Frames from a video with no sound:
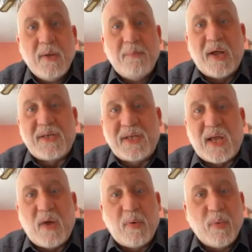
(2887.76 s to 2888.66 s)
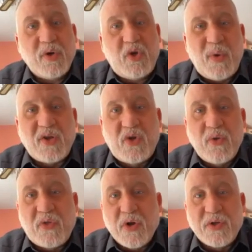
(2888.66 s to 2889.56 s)
But where we're doing
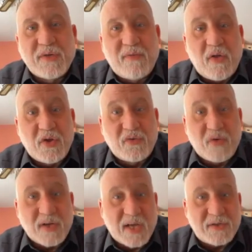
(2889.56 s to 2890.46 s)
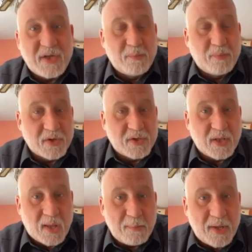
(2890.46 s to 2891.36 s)
2/3 of all the drug testing in British
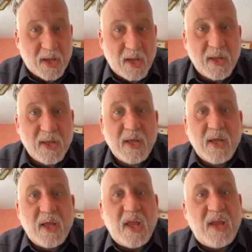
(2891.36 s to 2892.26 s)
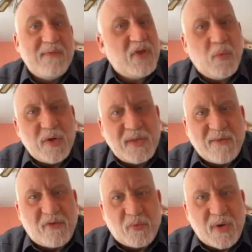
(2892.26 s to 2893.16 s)
Columbia, even though we only
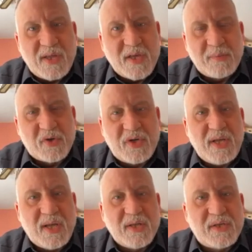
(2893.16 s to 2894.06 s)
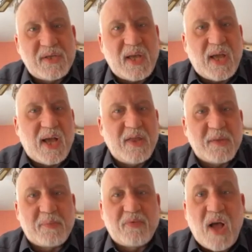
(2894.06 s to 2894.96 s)
have 3 of these machines,
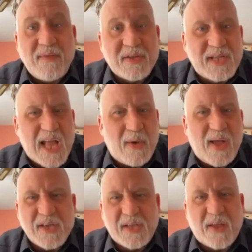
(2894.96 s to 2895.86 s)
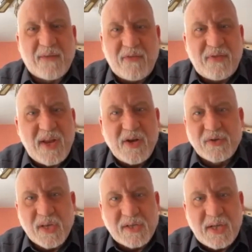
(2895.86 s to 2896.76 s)
the province now has like 15 or
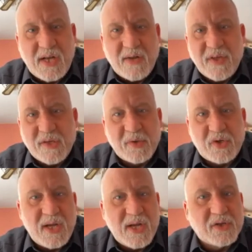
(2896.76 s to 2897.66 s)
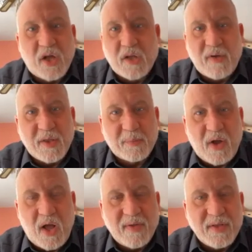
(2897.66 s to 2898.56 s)
16 of these machines all around the
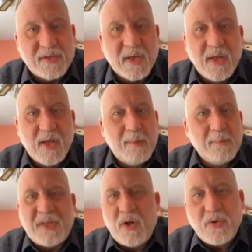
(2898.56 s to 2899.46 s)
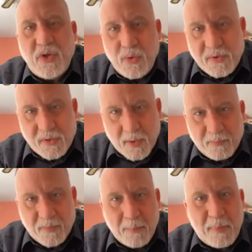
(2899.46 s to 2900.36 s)
province, but they don't use them.
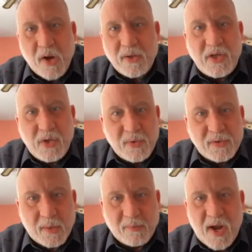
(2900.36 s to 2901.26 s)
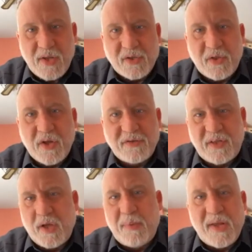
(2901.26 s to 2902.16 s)
They barely use them, right? So
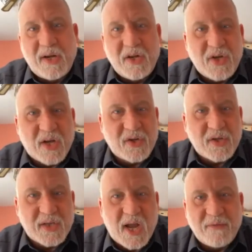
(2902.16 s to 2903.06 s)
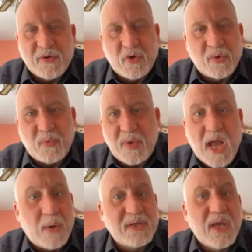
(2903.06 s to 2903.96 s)
they'll be at an injection site for 2 or 3
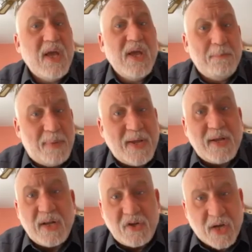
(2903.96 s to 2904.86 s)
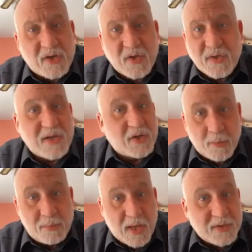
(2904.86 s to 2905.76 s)
hours. Being at an injection site is a
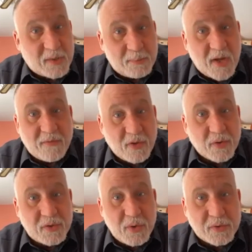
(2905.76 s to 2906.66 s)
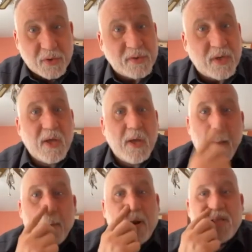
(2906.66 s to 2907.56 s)
good place to be for those users,
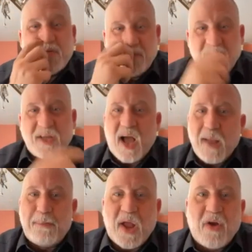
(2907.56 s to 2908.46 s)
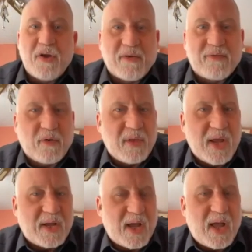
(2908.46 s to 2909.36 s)
but it's a really high barrier for
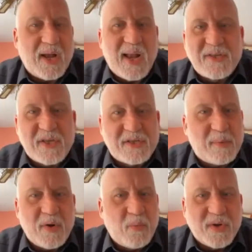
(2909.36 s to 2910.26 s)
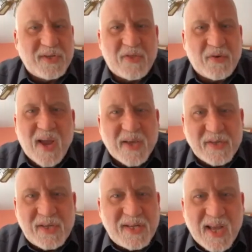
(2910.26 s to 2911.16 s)
like an ecstasy, someone who wants to get their ecstasy